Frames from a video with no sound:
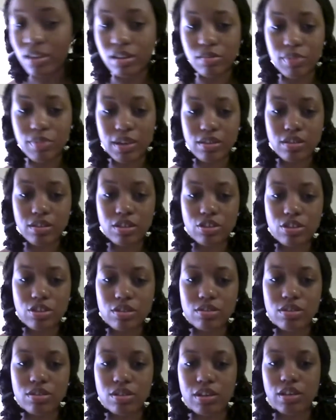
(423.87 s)
and it's basically
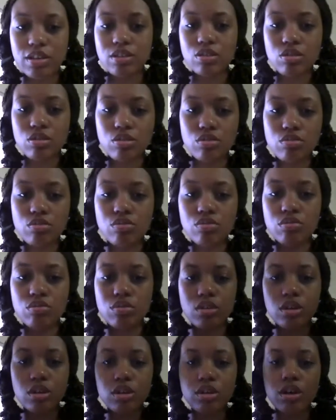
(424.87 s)
just in like two
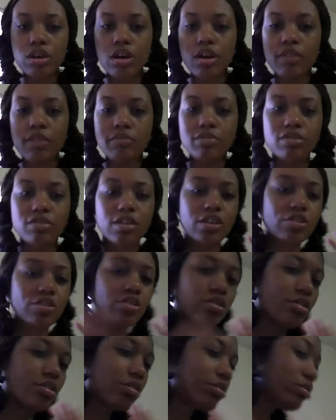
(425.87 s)

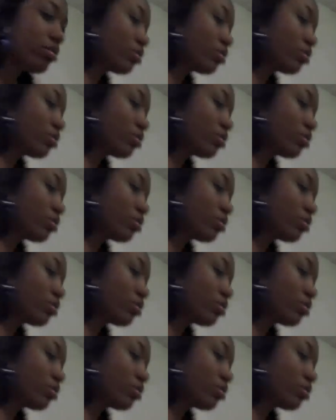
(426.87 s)
sections.